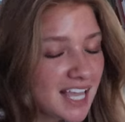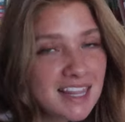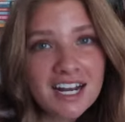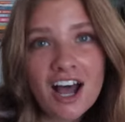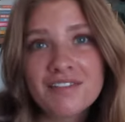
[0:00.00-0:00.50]

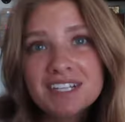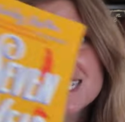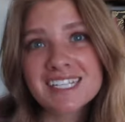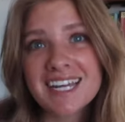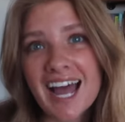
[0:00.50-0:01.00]
And then
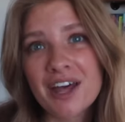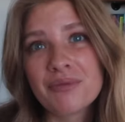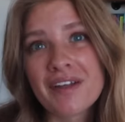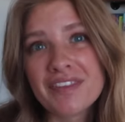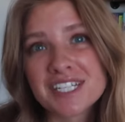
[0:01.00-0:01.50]
obviously
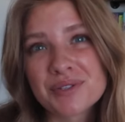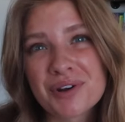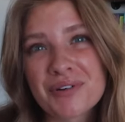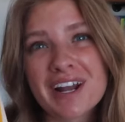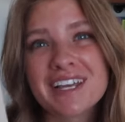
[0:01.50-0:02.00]
I read this
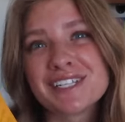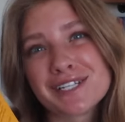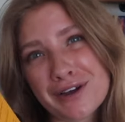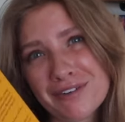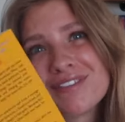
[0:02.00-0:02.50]
one already,
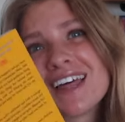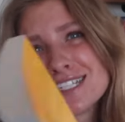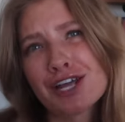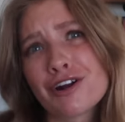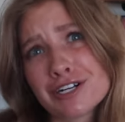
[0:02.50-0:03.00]
so
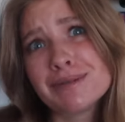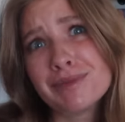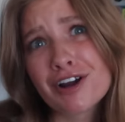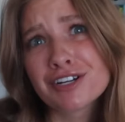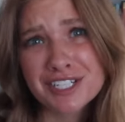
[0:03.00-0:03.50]
that's on our
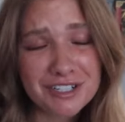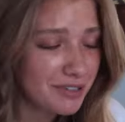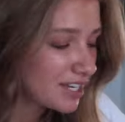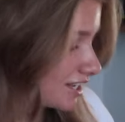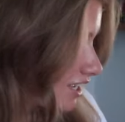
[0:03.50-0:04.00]
TBR too.